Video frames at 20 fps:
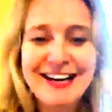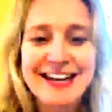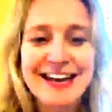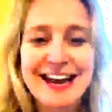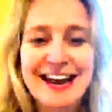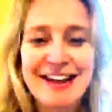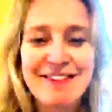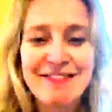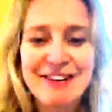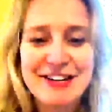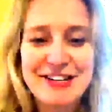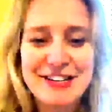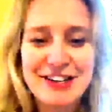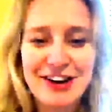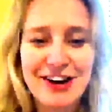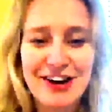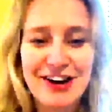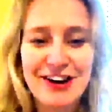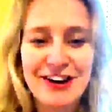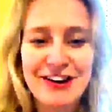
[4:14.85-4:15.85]
G'day
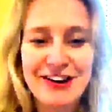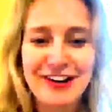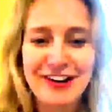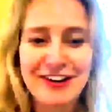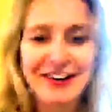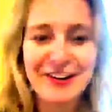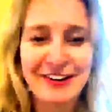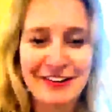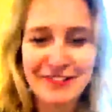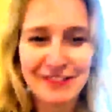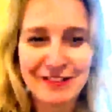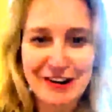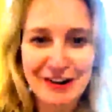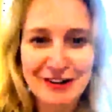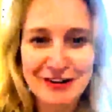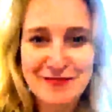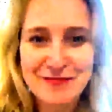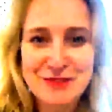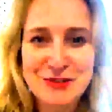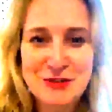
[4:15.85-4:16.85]
Richo,
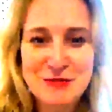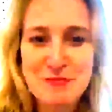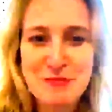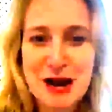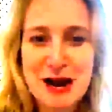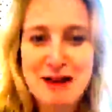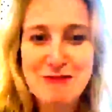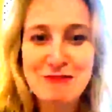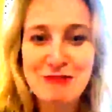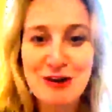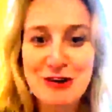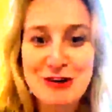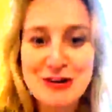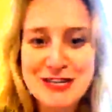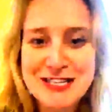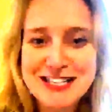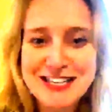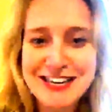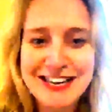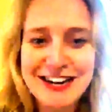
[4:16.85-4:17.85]
welcome to
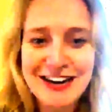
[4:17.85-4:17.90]
Beirut.